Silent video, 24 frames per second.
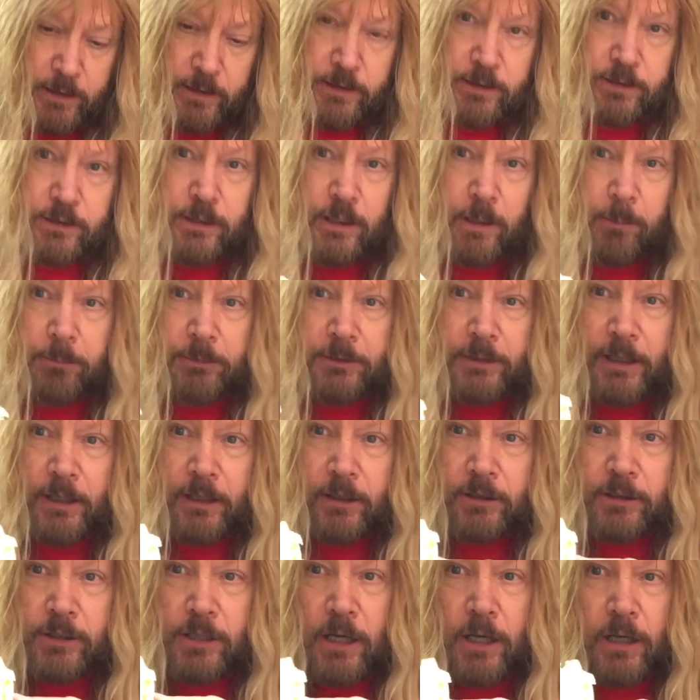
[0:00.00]
It's a
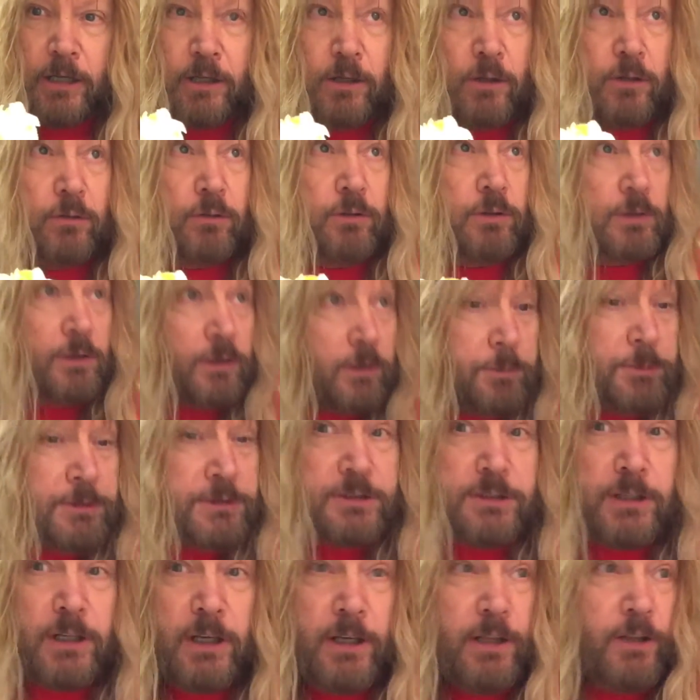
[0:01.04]
double-decker taco. Let me
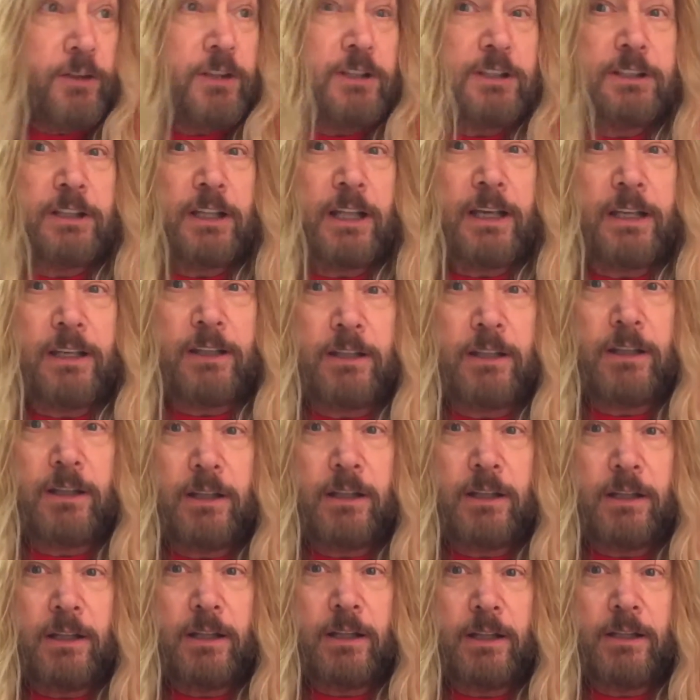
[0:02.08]
see, this light,
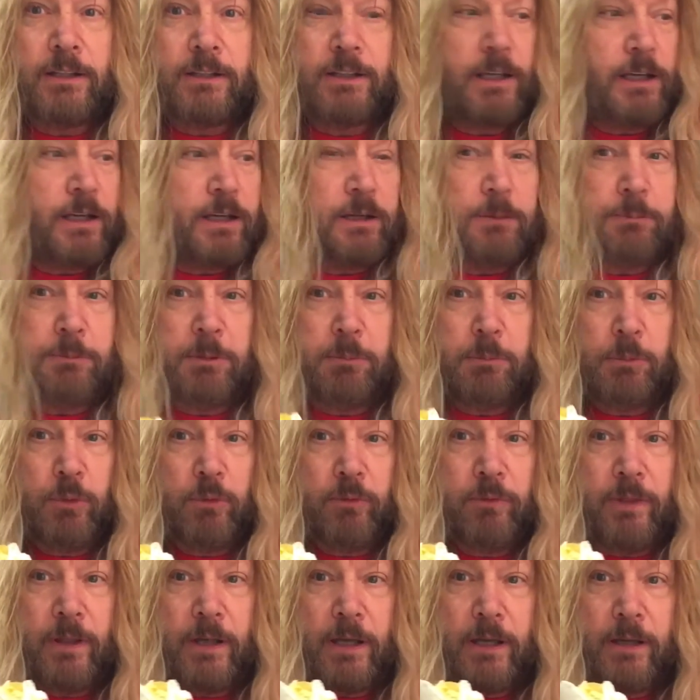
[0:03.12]
that's kind of, let me
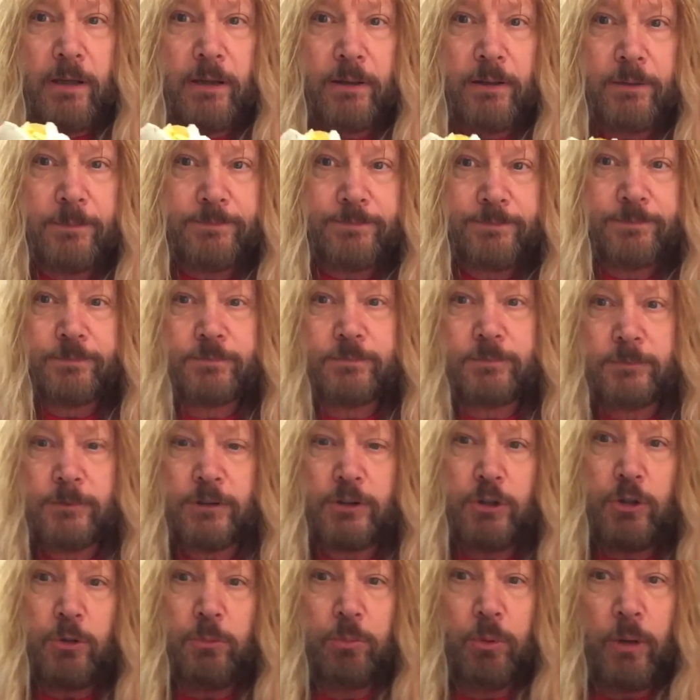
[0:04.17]
move that.
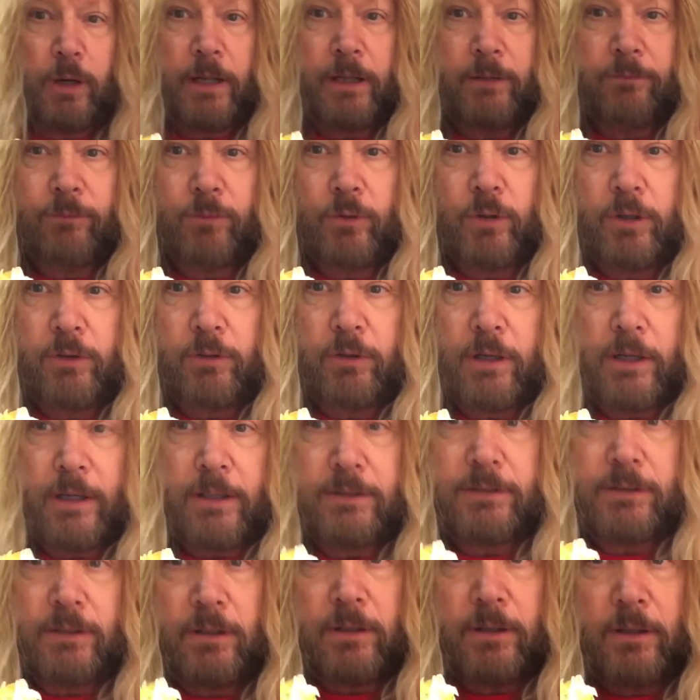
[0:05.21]
Too bright for you
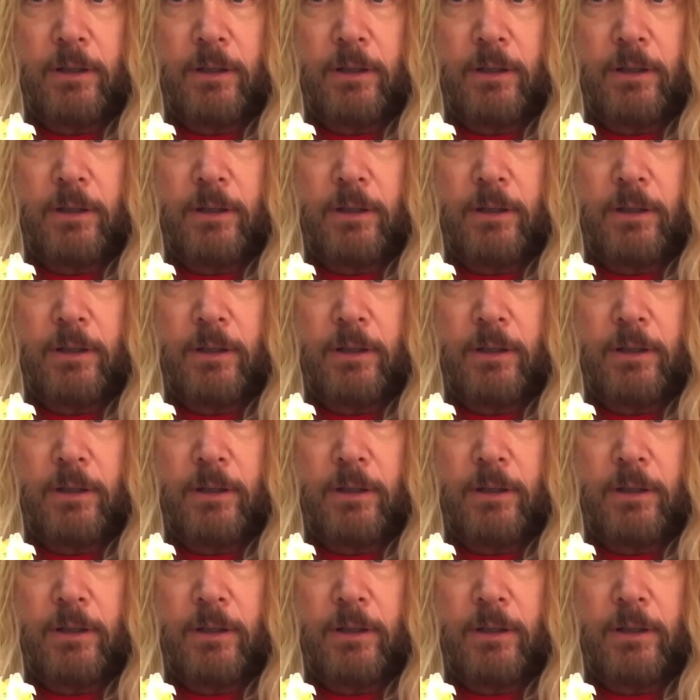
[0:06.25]
guys.